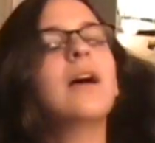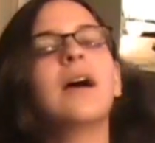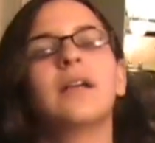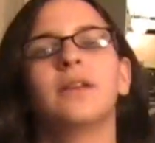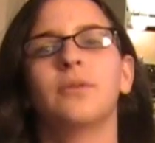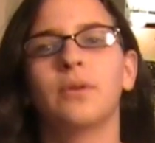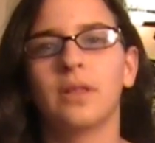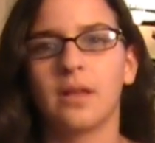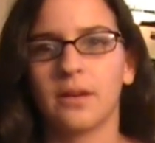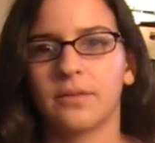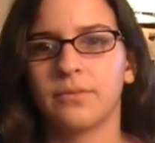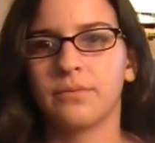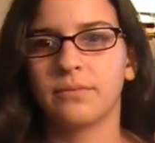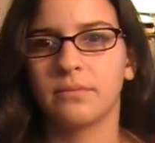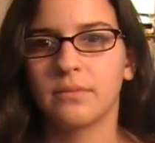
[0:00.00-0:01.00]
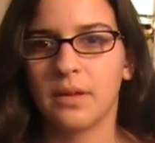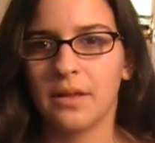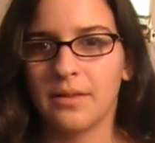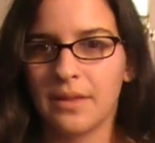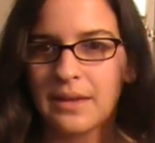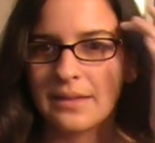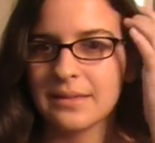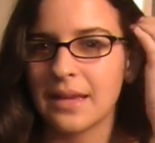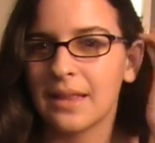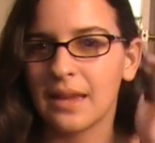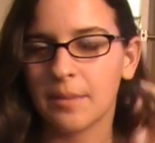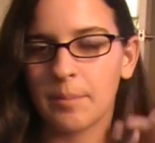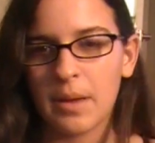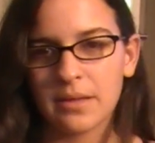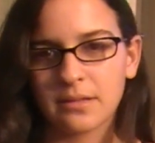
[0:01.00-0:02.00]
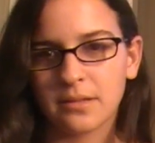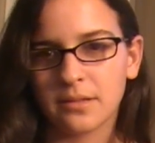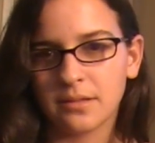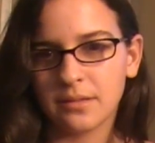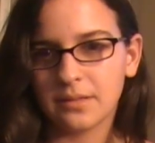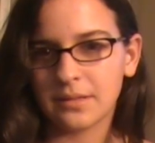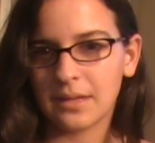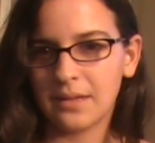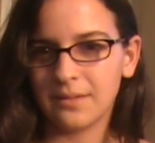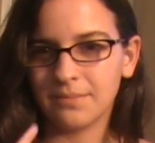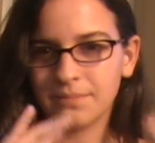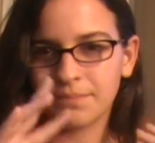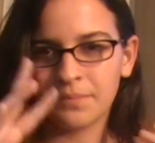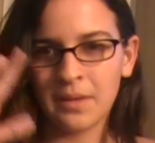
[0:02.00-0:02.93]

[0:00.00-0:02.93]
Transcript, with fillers: I do a lot of things. I like puzzles and